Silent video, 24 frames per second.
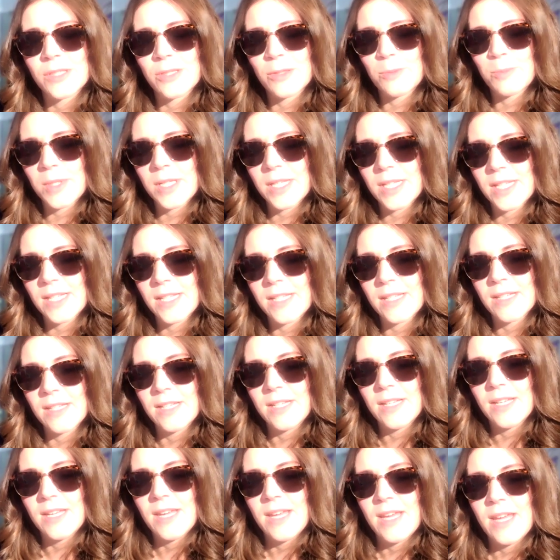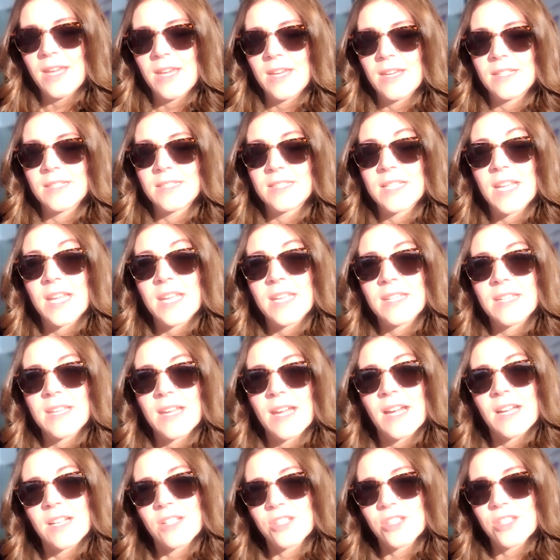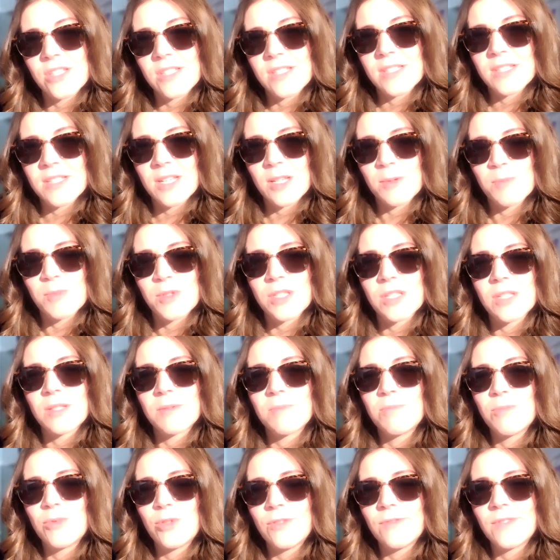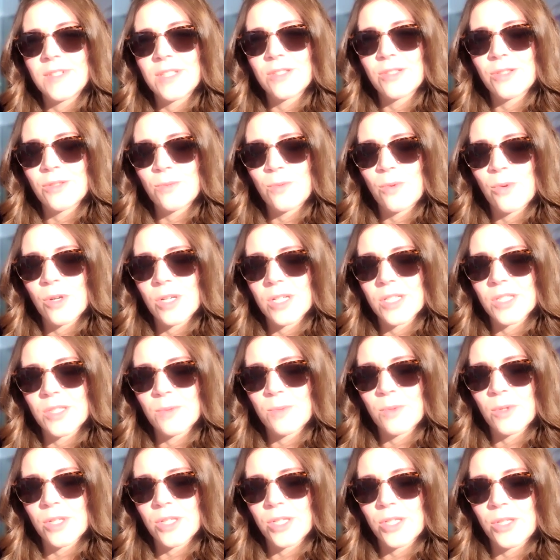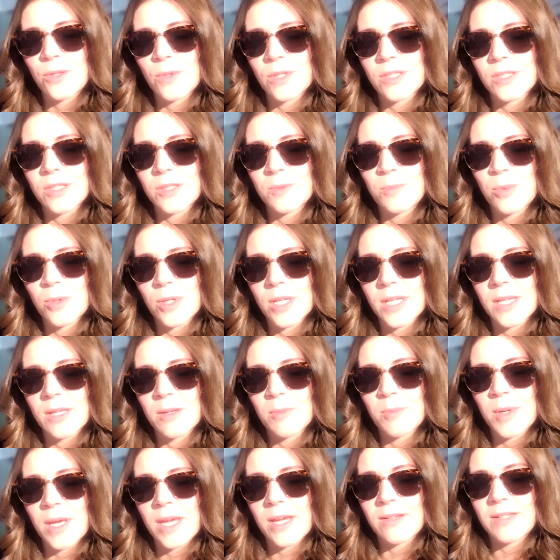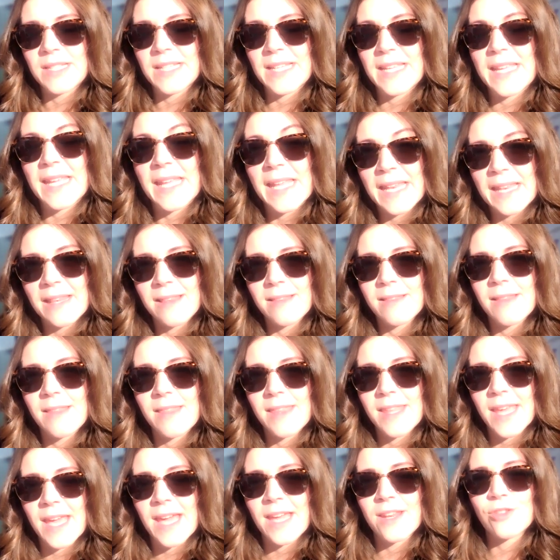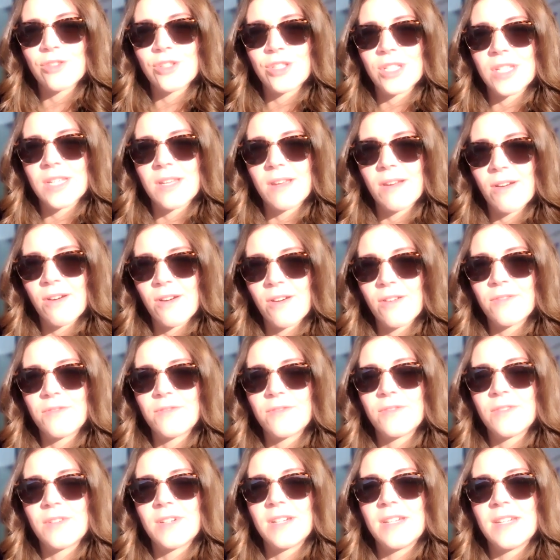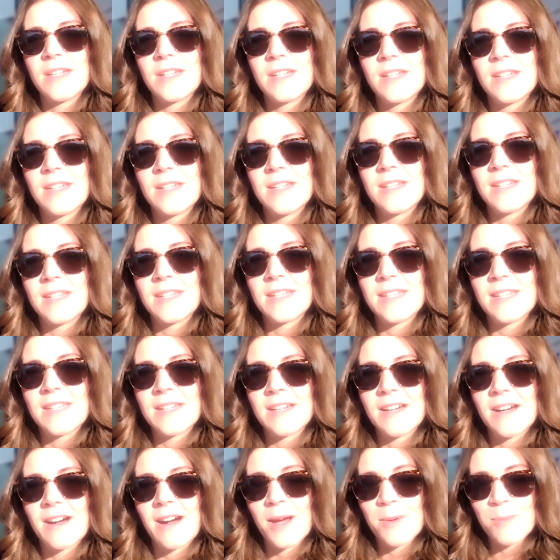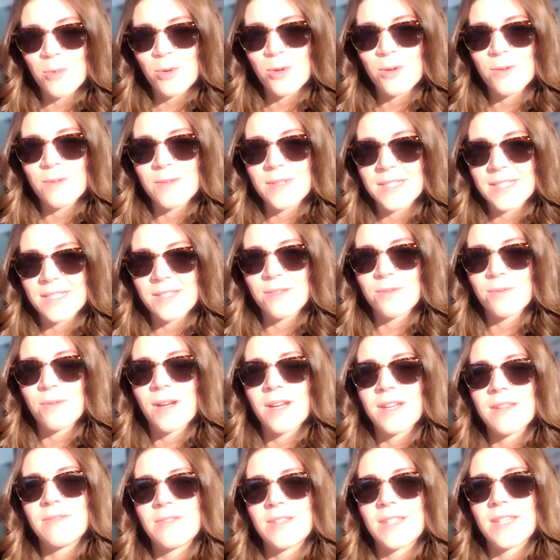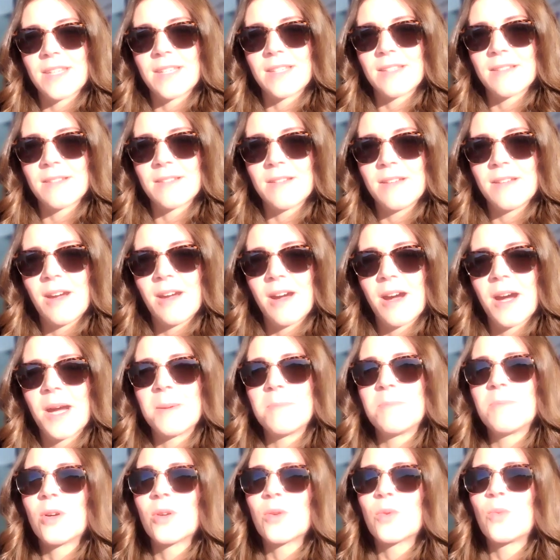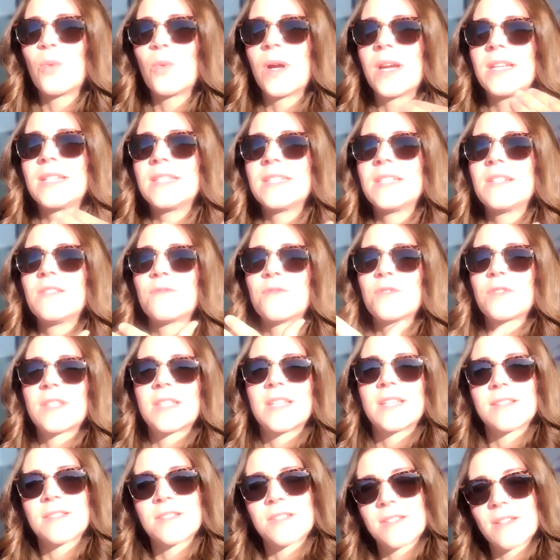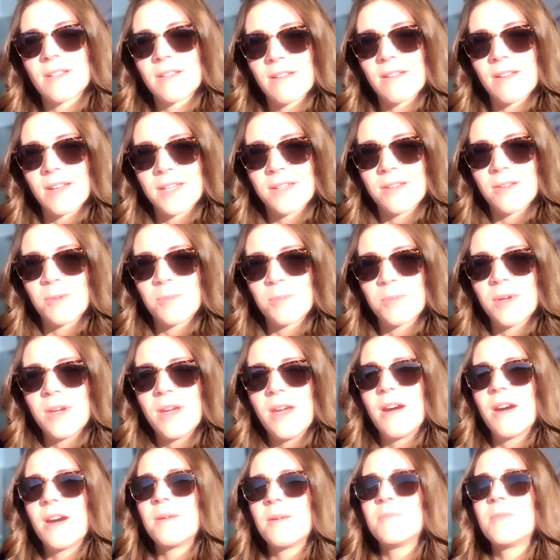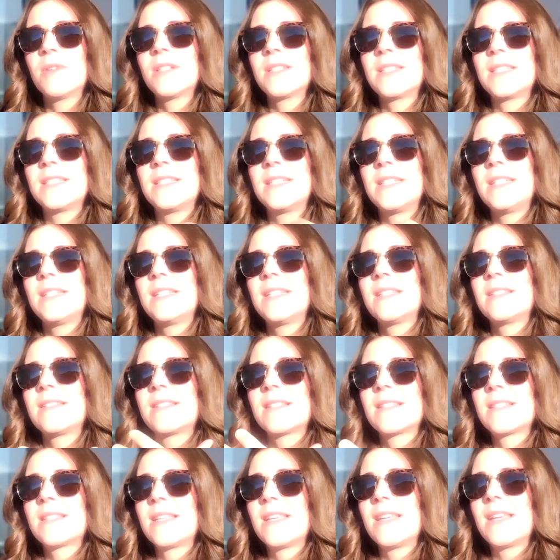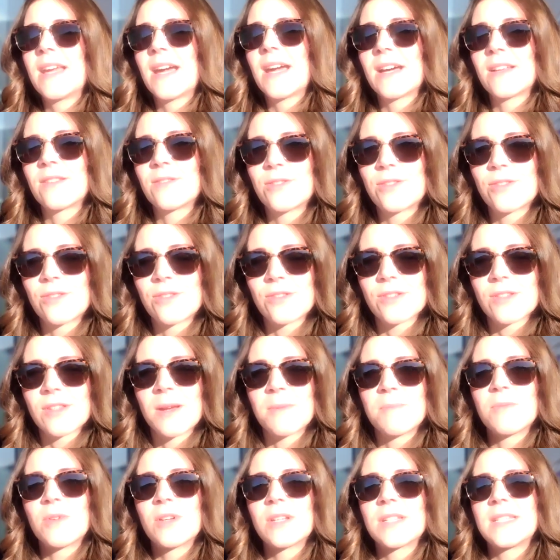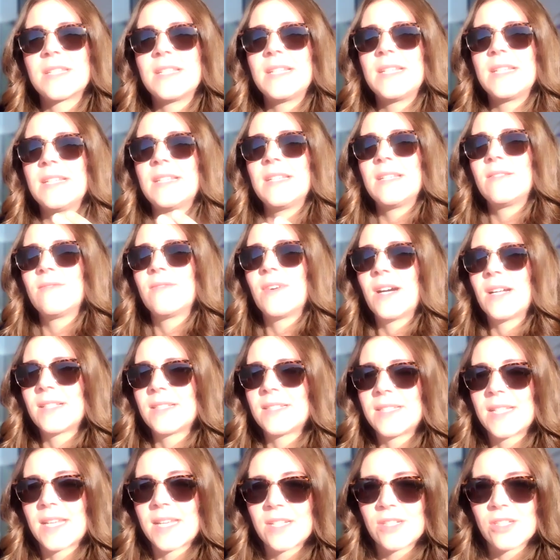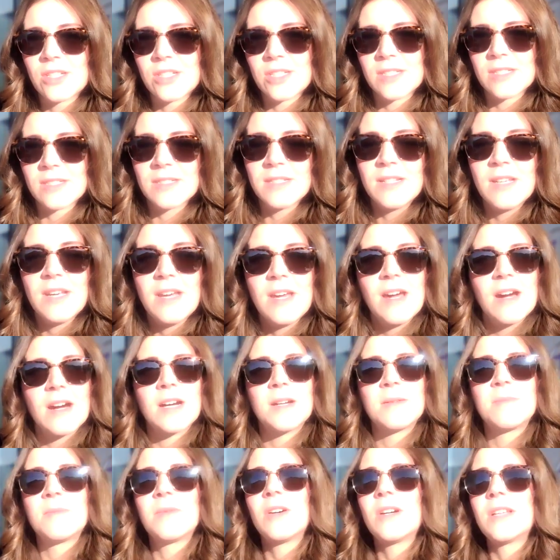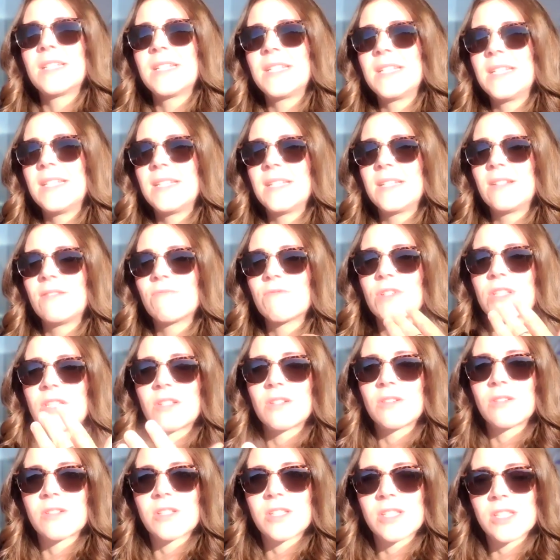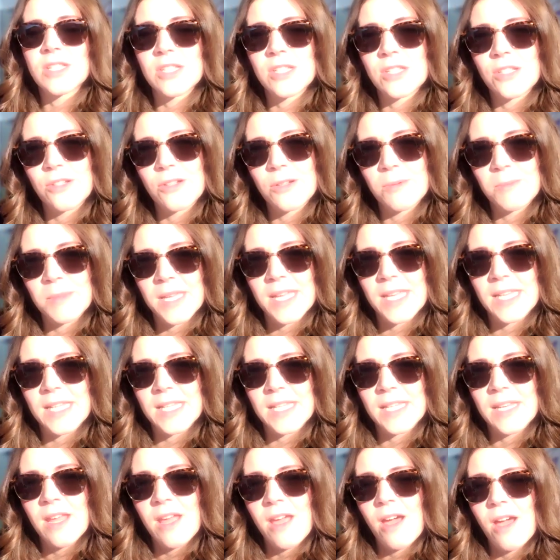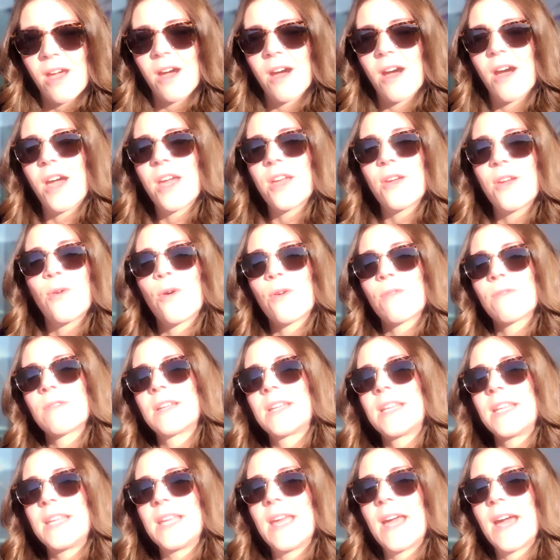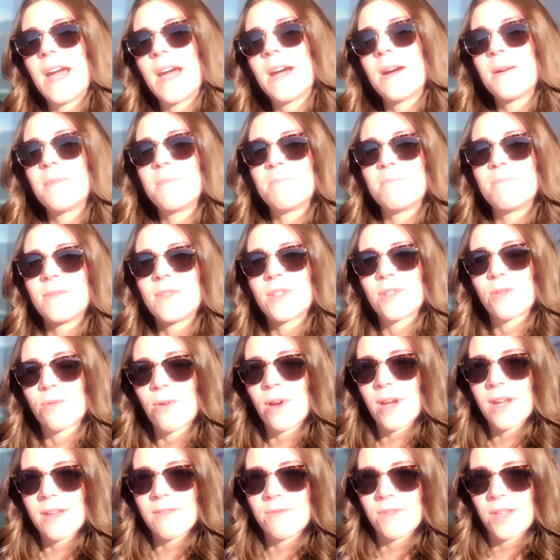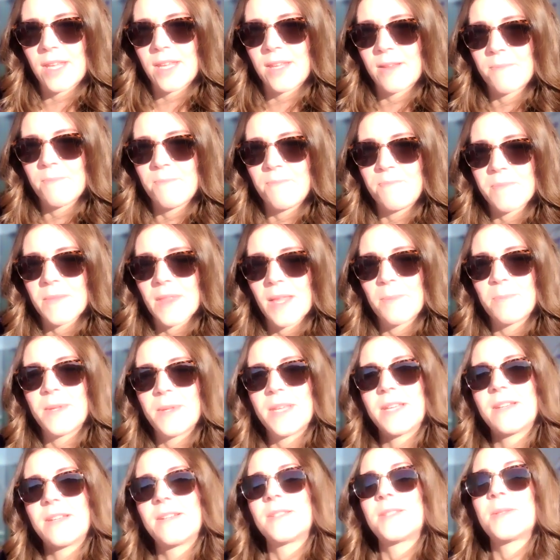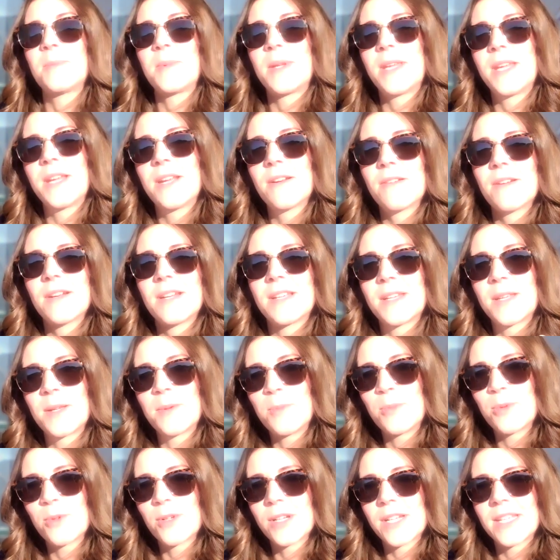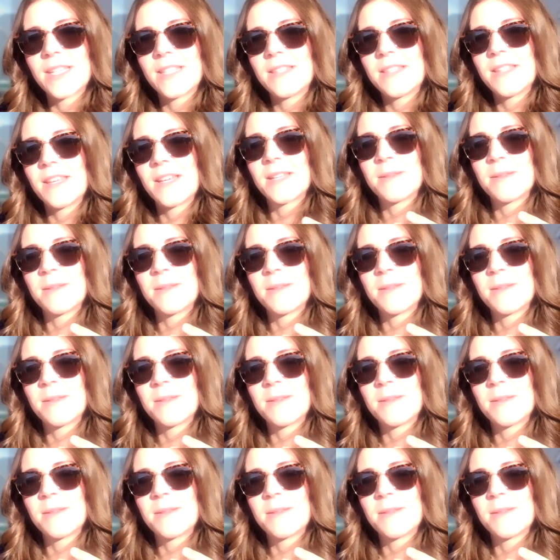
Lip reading: to be. Take action steps in moving towards what you want to bring about in the energy of, I'm already thriving. I'm not waiting for things to line up. I'm not needing to seek answers. I'm not needing validation. I'm not needing results to come in. I already am thriving because I'm here and I breathe and